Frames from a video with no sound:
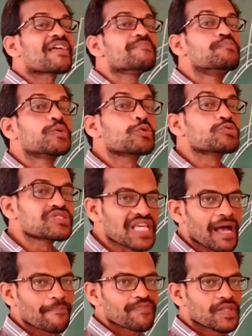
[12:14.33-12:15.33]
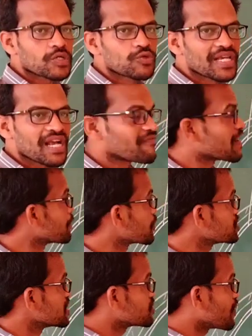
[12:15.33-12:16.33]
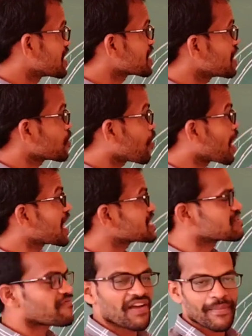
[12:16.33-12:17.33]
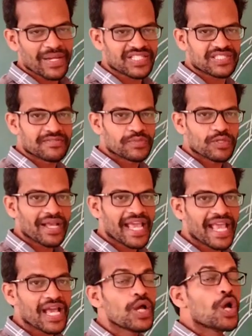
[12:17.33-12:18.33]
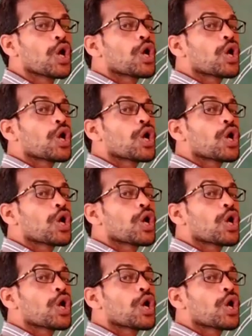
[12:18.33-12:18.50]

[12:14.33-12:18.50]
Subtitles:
fibrosa. Tunica fibrosa, it is white in color. Collagen fibers. Okay.